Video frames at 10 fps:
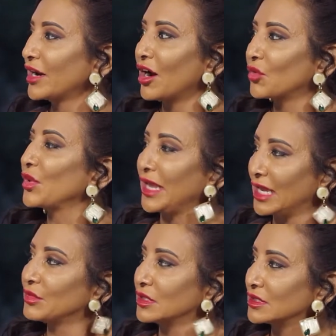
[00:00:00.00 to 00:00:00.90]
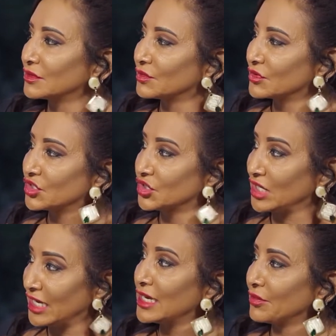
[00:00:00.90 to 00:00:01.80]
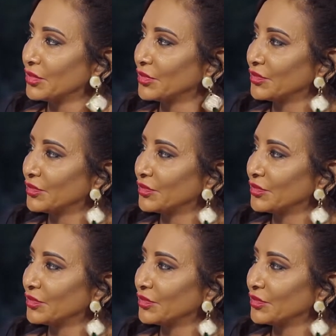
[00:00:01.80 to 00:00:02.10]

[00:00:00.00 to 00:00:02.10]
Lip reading: aren't we able to keep